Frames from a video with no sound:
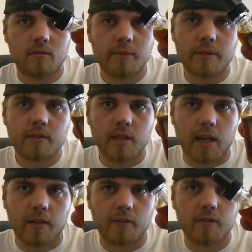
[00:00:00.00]
Well,
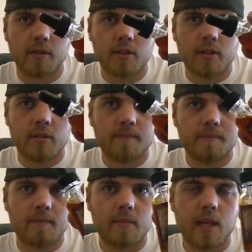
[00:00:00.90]
kind of.
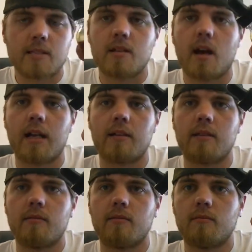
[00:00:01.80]
It's not
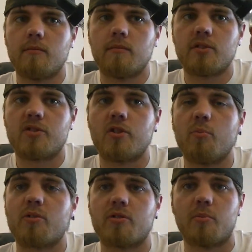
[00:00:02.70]

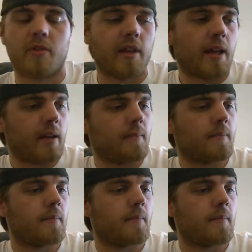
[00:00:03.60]
super thick,